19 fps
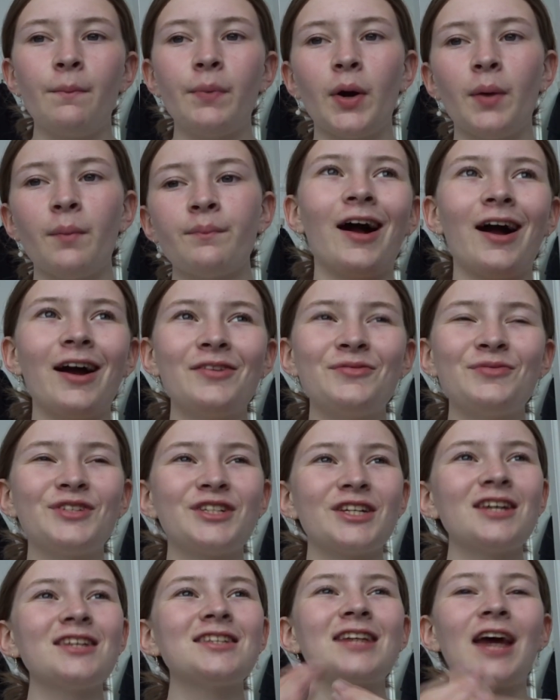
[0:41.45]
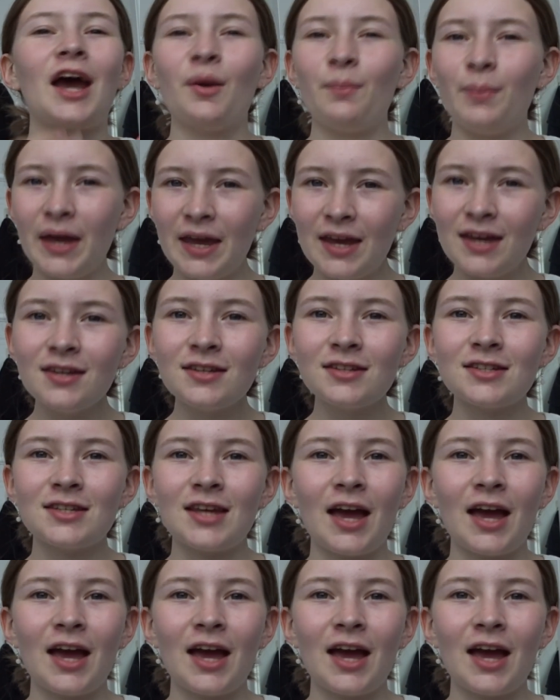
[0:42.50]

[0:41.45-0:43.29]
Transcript: but I'm just at peace